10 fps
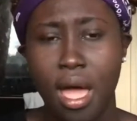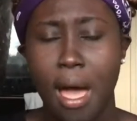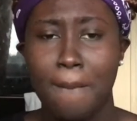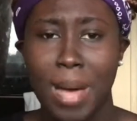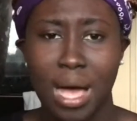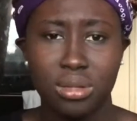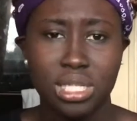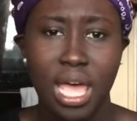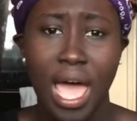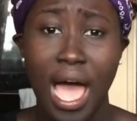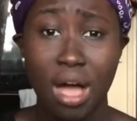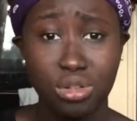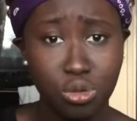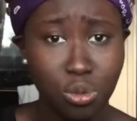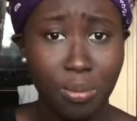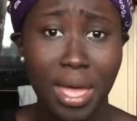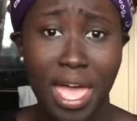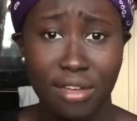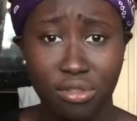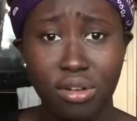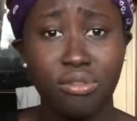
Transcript: about how to prepare for